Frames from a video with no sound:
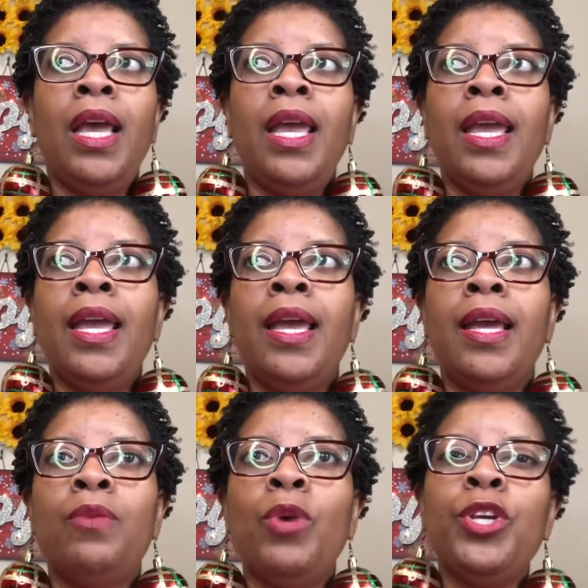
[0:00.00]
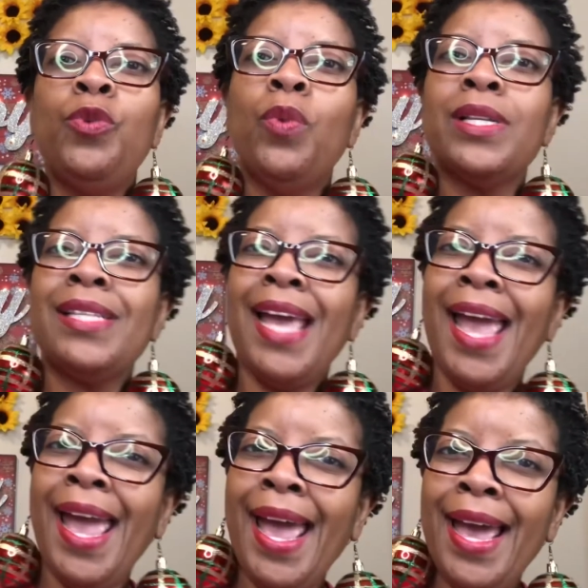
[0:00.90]
and what you want
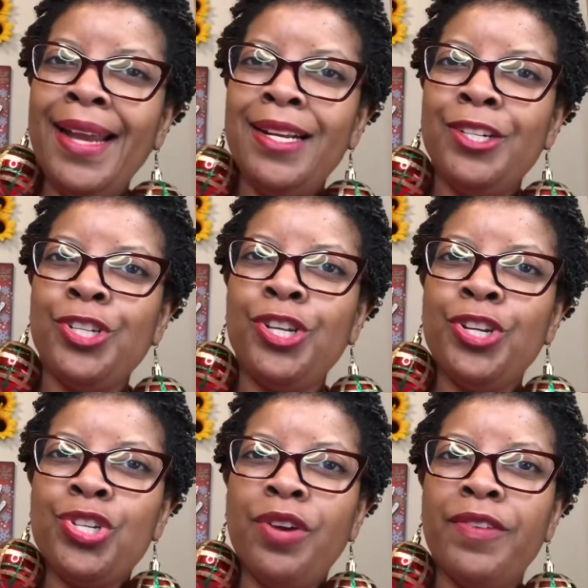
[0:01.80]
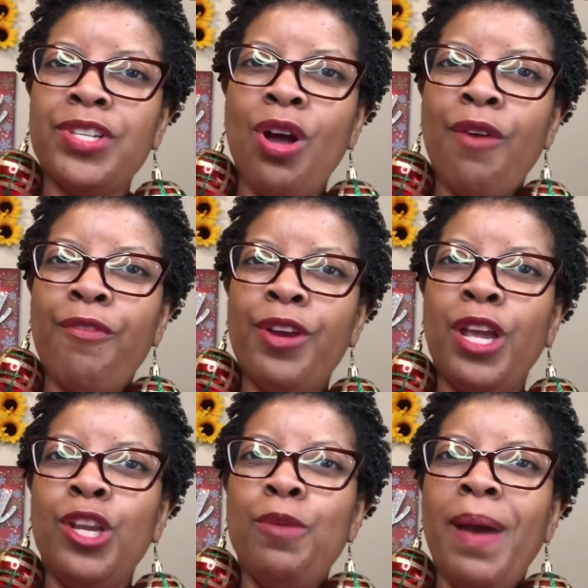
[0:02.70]
to add to your service offering.
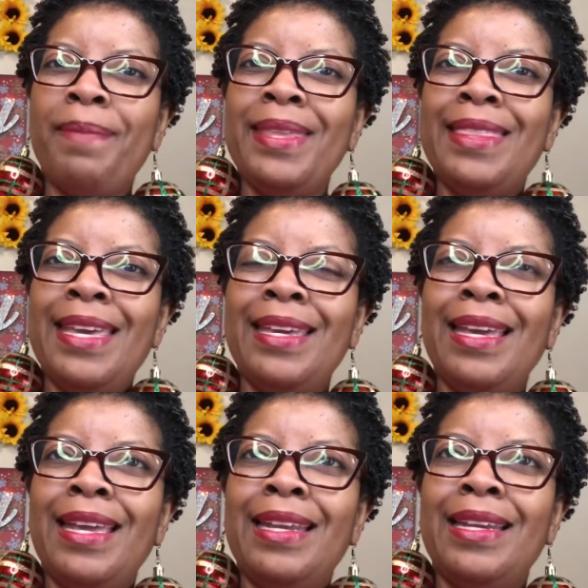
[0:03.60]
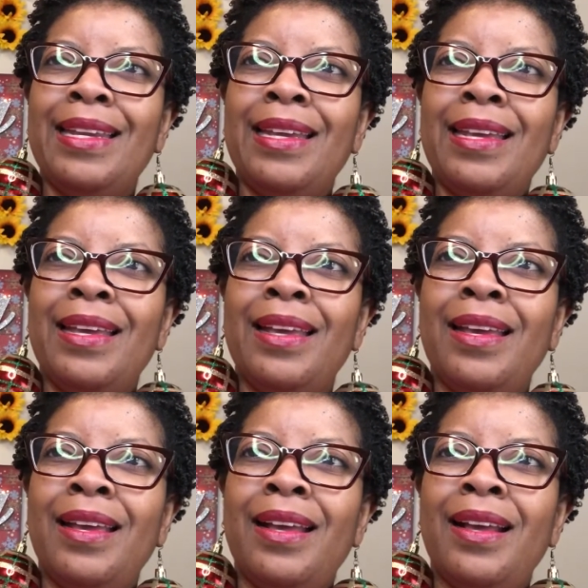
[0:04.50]
And you might be thinking,
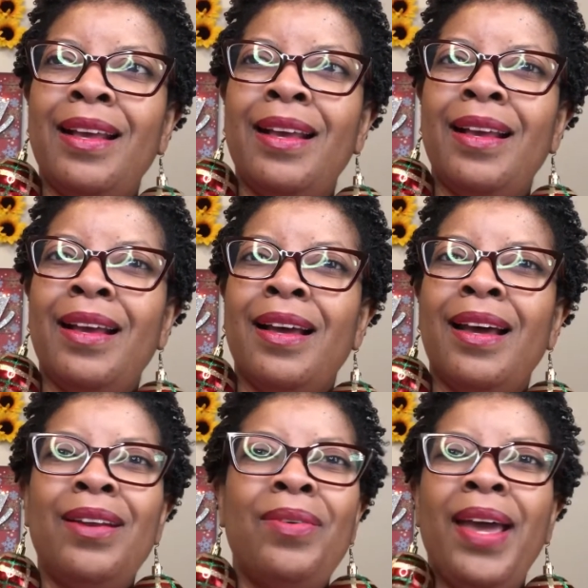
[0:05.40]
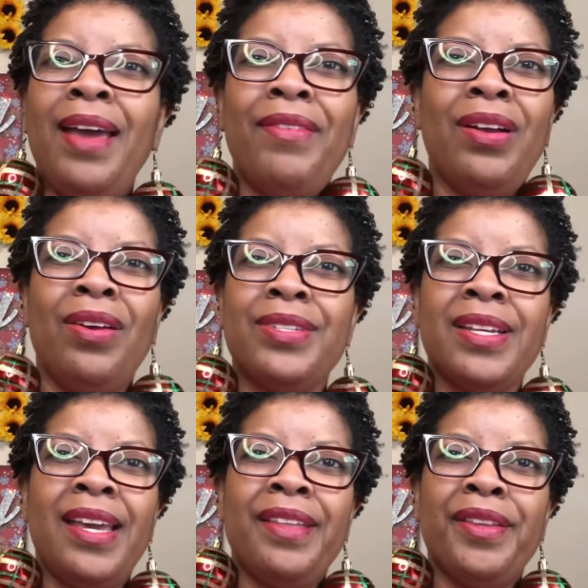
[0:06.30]
I don't have it all
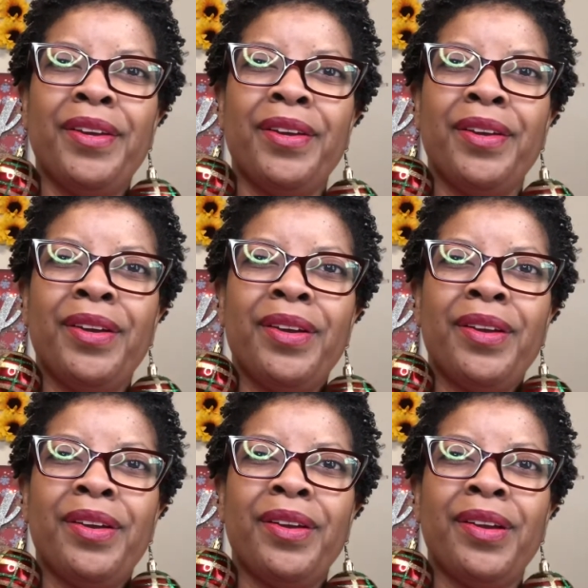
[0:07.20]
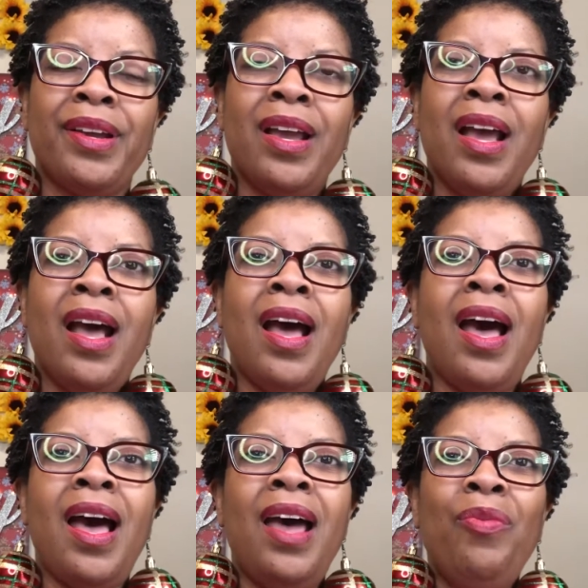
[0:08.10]
together.
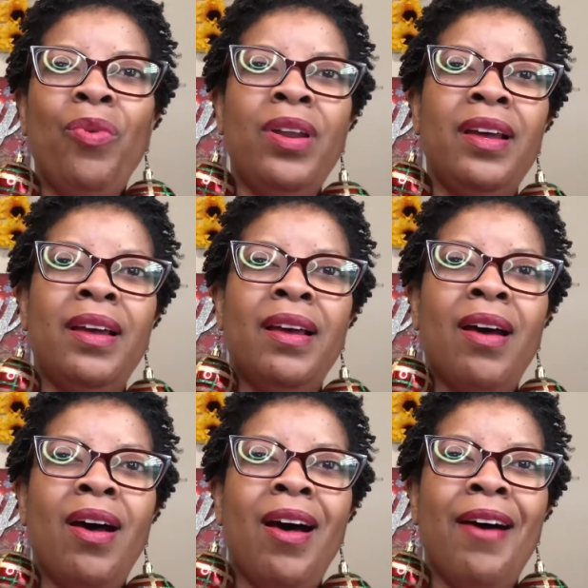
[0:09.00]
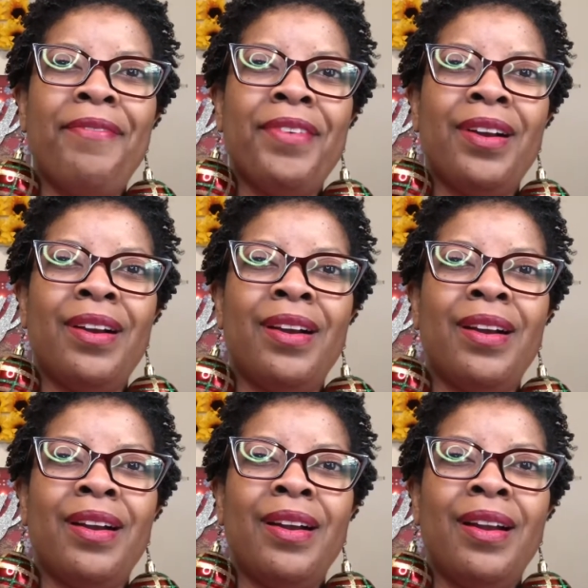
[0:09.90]
I want to offer